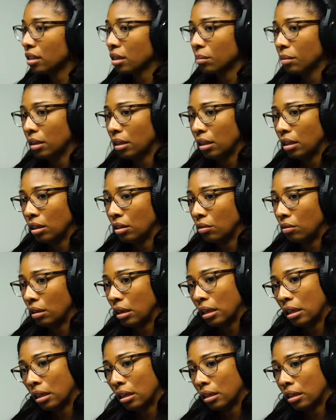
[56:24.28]
And that's the money you
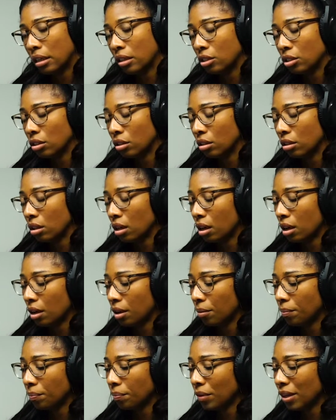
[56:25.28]
needed. That's
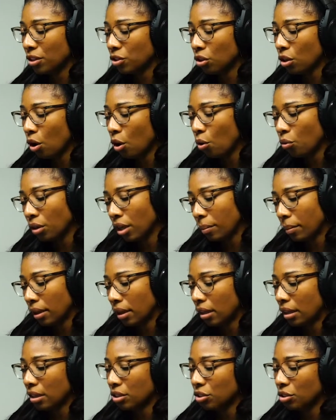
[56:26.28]
your holding money.
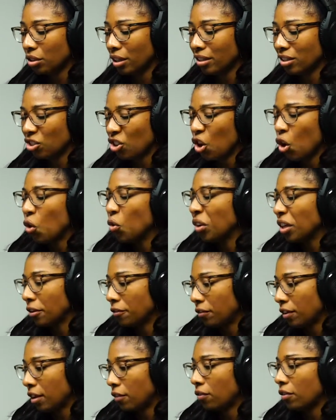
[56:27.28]
That's your holding
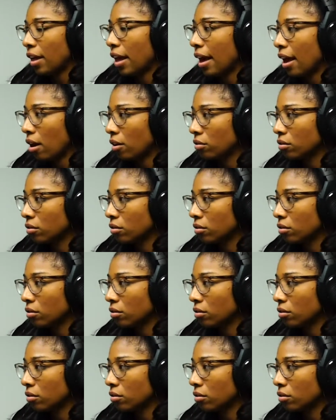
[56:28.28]
fee for that house.